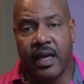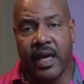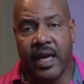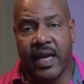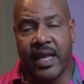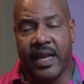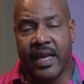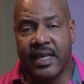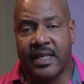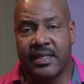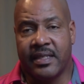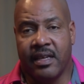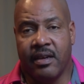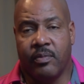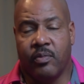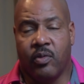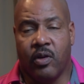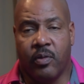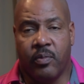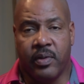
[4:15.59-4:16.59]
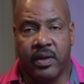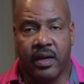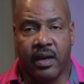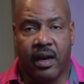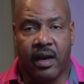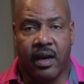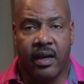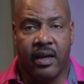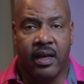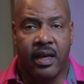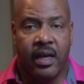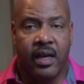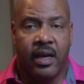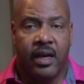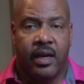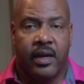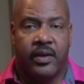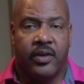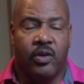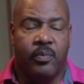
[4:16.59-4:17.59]
and accept what we are.
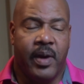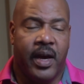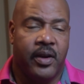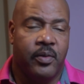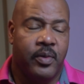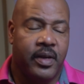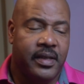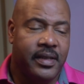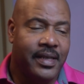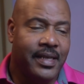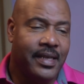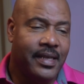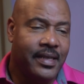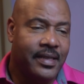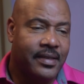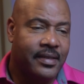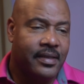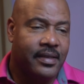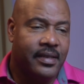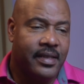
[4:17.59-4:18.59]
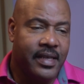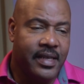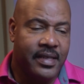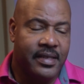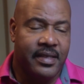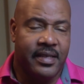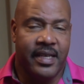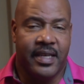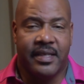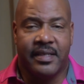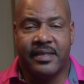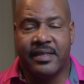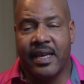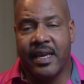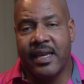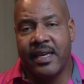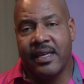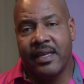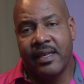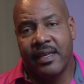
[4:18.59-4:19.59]
No matter what these nuts
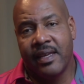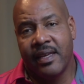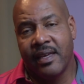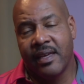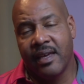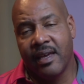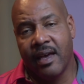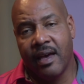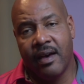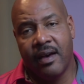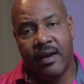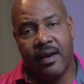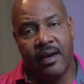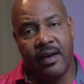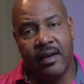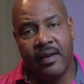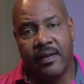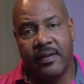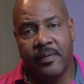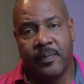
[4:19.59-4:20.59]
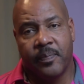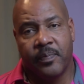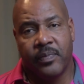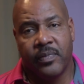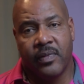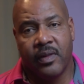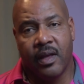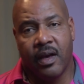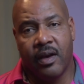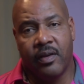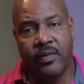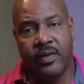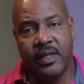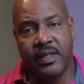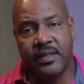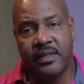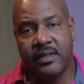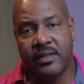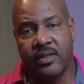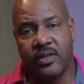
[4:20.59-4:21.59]
say on
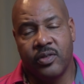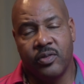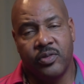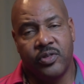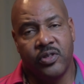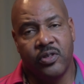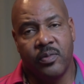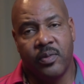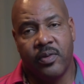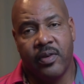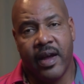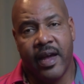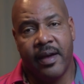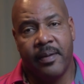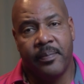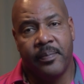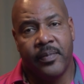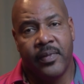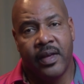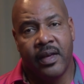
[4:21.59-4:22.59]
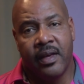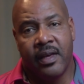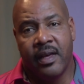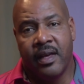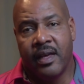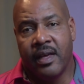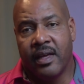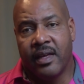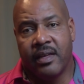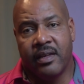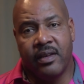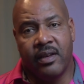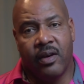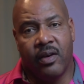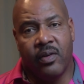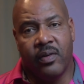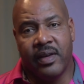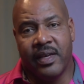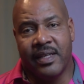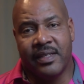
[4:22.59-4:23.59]
this YouTube crap, you
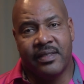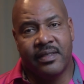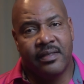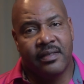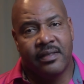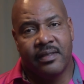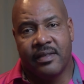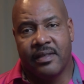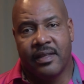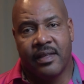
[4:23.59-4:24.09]
know, it's...